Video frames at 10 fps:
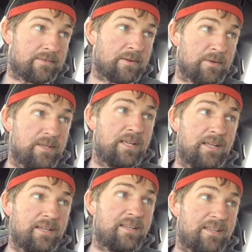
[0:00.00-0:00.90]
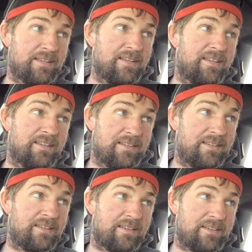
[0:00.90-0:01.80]
So, well, they're talking rain,
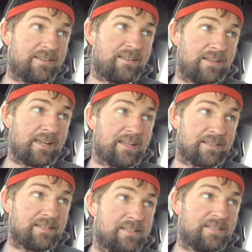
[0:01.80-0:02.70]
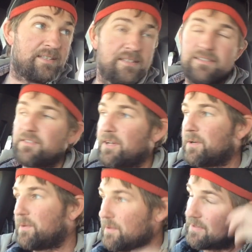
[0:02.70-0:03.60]
snow, mix.
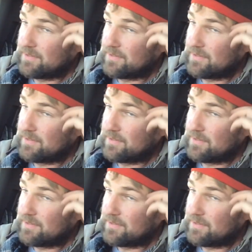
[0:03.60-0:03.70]
So,